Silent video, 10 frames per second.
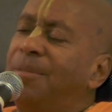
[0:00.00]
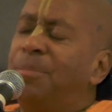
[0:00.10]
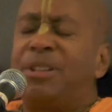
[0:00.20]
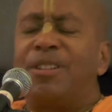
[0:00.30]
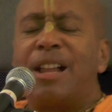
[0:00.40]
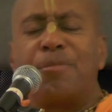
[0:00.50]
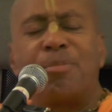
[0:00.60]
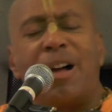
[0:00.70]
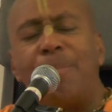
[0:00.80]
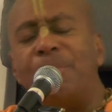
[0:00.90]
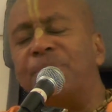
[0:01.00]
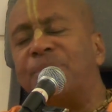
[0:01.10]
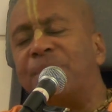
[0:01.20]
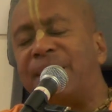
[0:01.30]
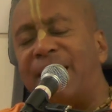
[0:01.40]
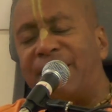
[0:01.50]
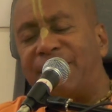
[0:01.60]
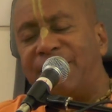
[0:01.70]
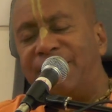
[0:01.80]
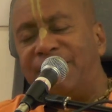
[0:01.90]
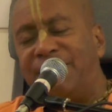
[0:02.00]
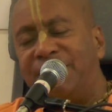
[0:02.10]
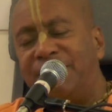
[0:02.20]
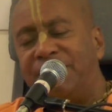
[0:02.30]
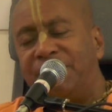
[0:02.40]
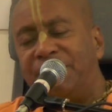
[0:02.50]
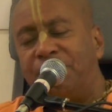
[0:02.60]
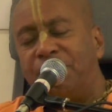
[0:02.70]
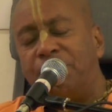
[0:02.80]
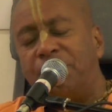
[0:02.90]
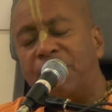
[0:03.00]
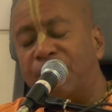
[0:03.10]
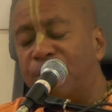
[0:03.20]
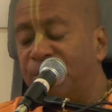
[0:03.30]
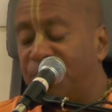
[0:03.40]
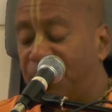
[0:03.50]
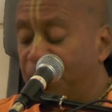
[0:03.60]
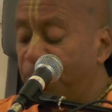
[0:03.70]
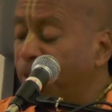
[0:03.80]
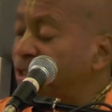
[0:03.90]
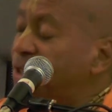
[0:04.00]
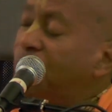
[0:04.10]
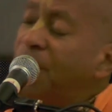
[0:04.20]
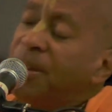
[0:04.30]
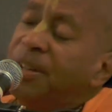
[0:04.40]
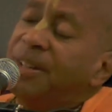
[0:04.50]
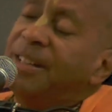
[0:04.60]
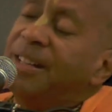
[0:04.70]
But there are a lot of problems with that conclusion. First of all,